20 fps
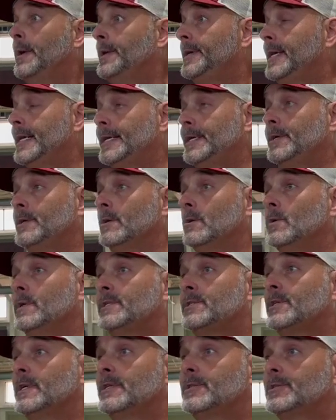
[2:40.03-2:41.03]
Yeah, you know,
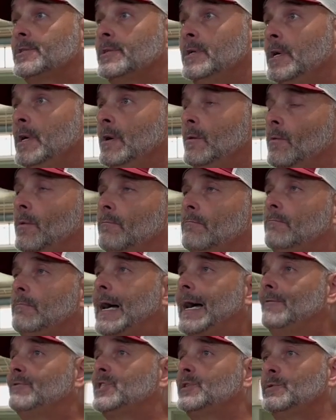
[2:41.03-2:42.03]
it's
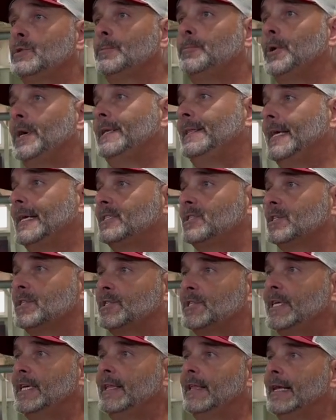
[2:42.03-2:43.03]
obviously, when you play in the
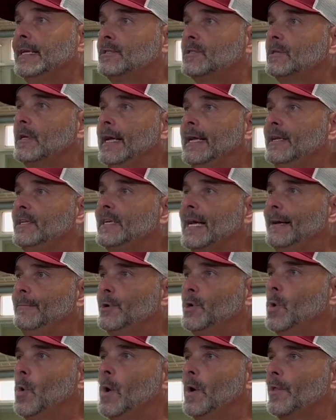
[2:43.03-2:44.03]
SEC, that's anytime you
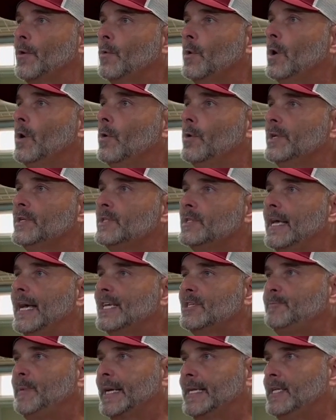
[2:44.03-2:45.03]
go on the road is the
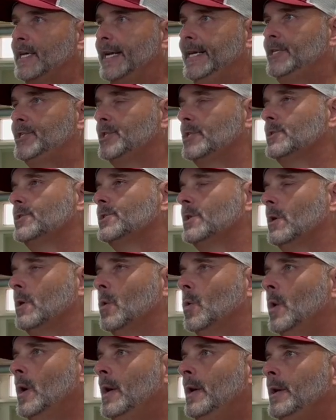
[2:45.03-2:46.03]
expectation.
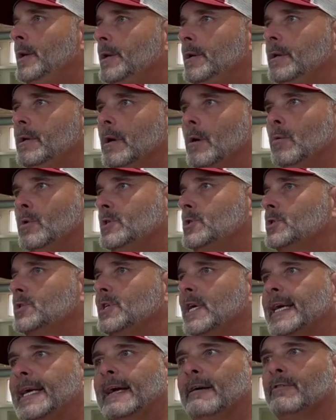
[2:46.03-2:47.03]
So, you know, it's just
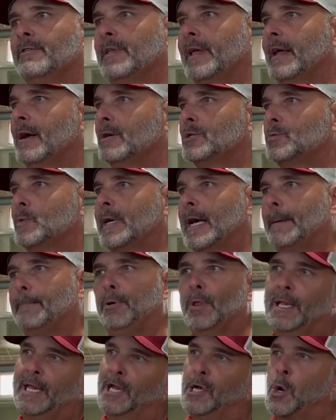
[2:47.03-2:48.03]
like everything else. We got
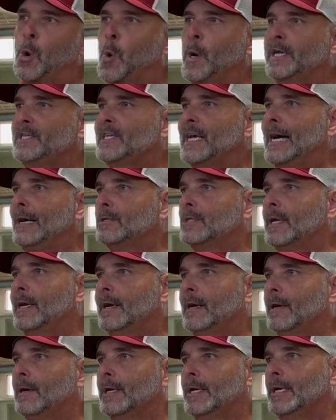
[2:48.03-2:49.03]
plenty of noise out
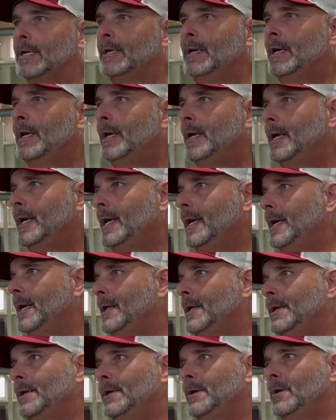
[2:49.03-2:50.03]
there, and
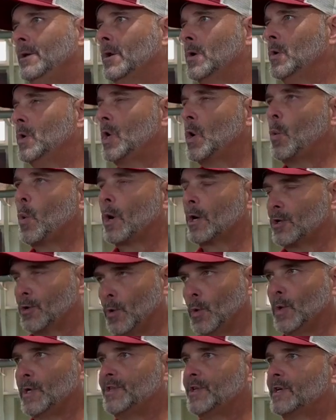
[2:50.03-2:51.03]
you know, you work
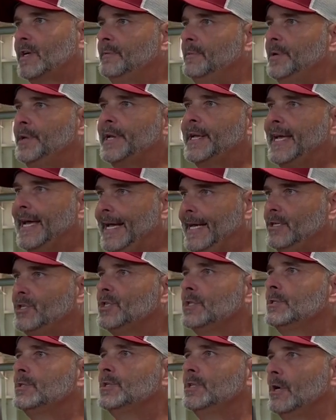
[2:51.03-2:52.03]
through it, the
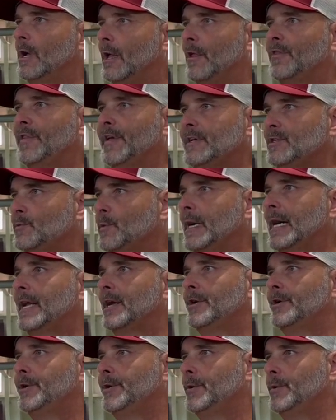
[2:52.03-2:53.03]
communications and all things we got to
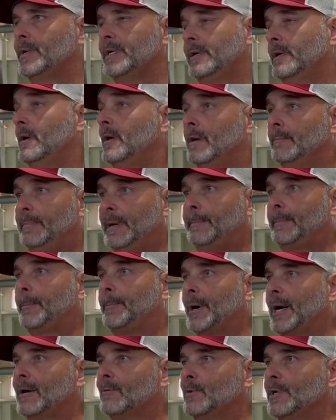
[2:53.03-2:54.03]
do, and be
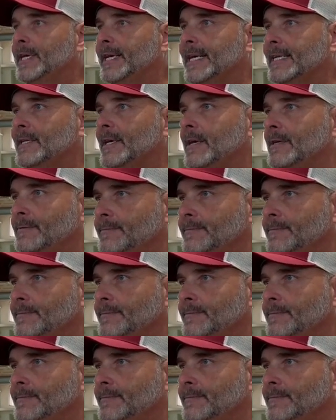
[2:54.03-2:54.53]
prepared when you get there.